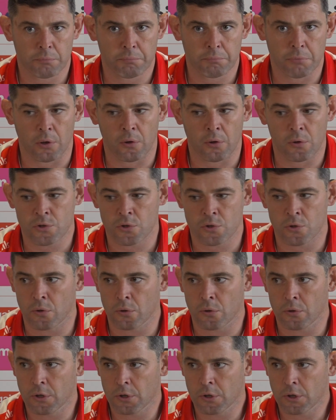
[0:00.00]
But also,
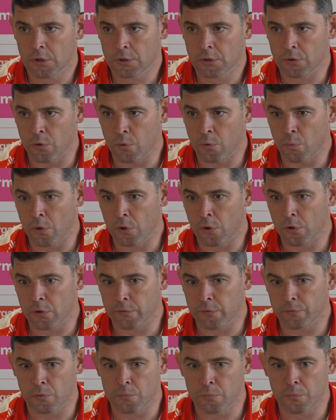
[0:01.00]
you know, the work
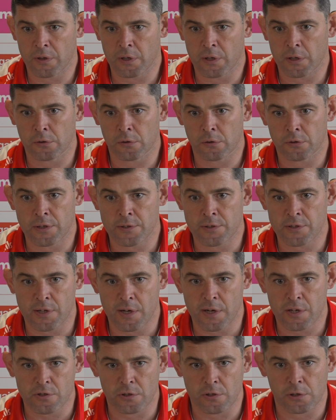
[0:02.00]
I've done with England
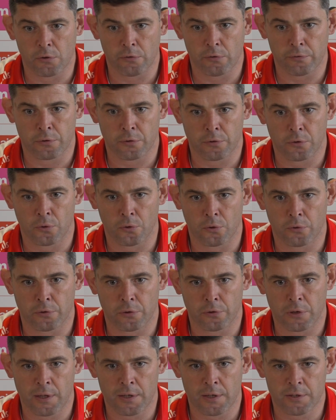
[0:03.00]
internationally over
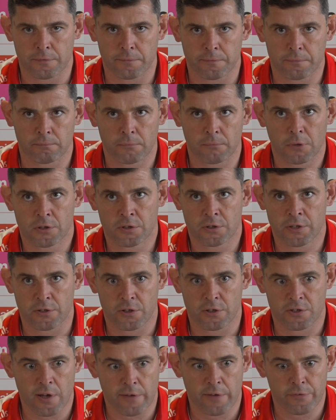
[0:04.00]
the last 6
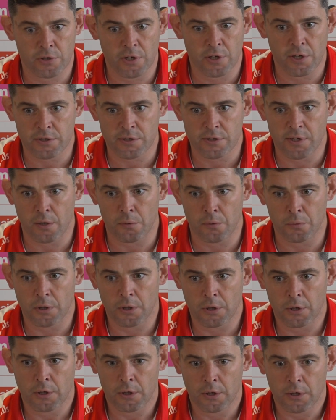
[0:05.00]
or 7 years now,
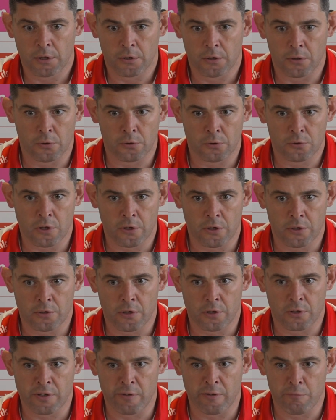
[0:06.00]
you know,
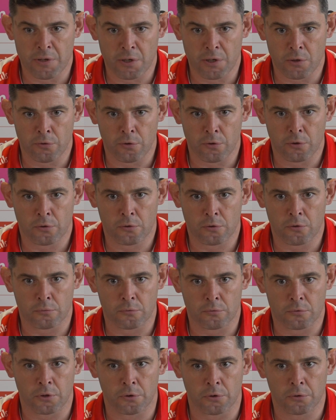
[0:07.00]
has given me another,
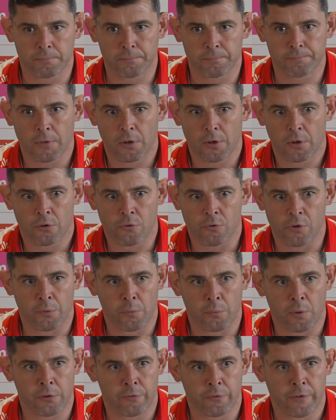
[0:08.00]
you know, great
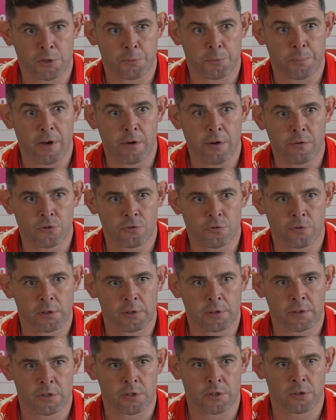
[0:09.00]
wealth of experience,
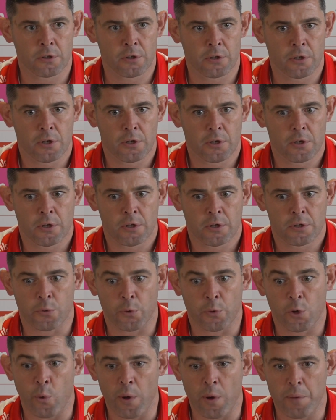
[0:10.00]
really, to
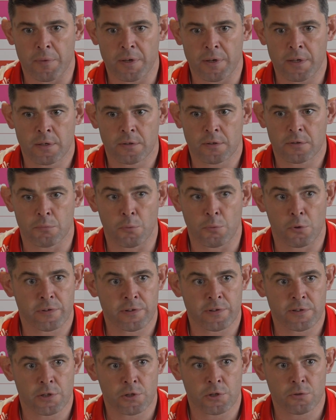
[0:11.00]
equip me to move
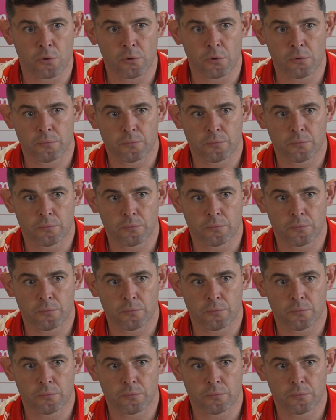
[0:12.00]
into this role.